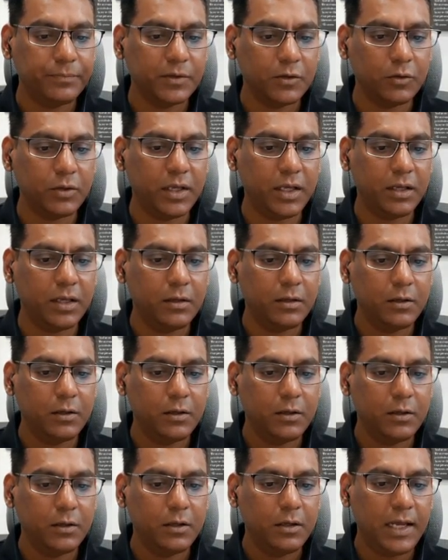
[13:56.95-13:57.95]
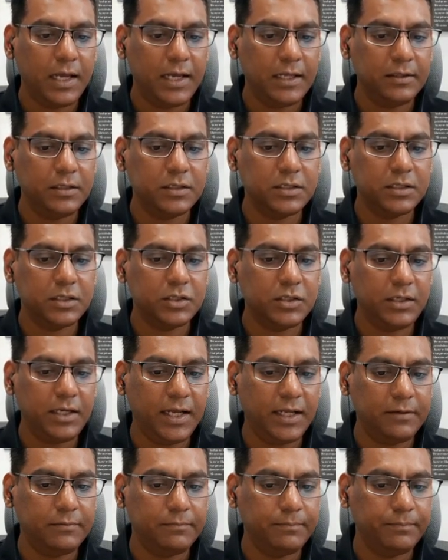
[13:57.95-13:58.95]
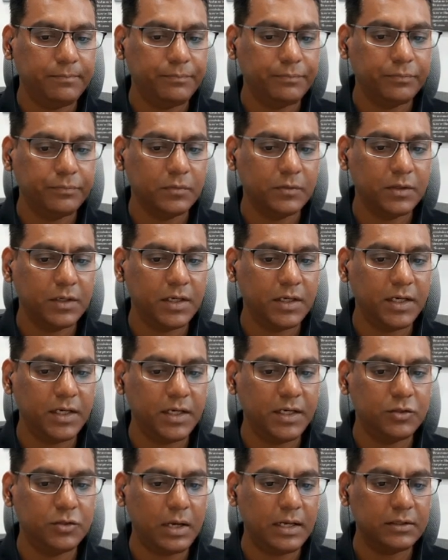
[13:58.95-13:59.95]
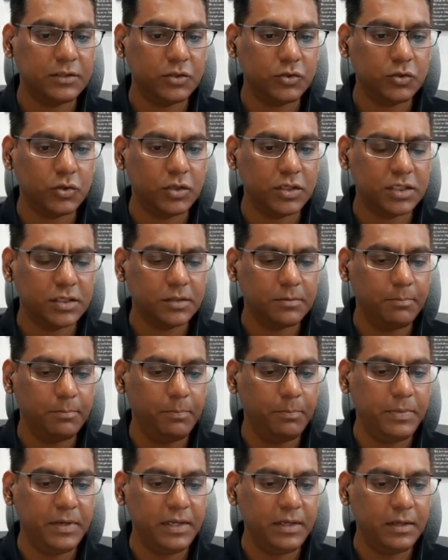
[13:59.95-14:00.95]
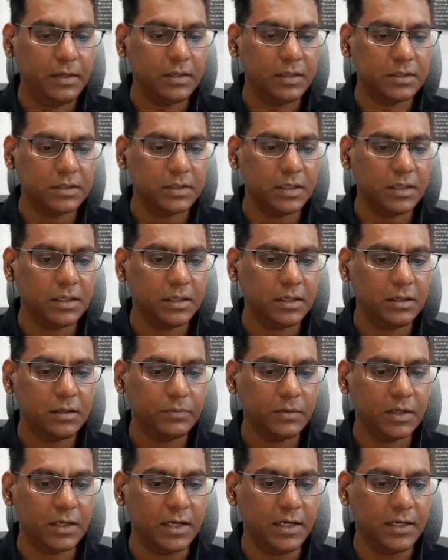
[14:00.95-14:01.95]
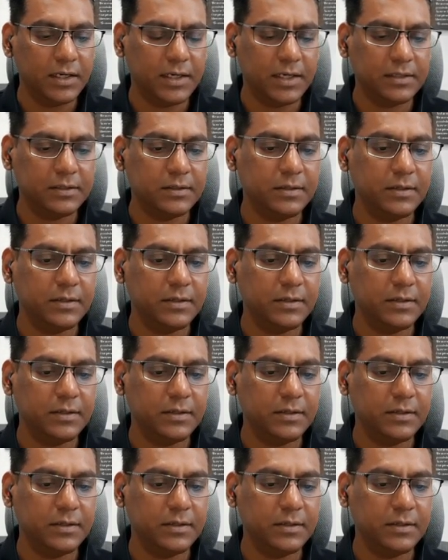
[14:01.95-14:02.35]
Okay, and this is 10, right? So answer choice B is the correct answer.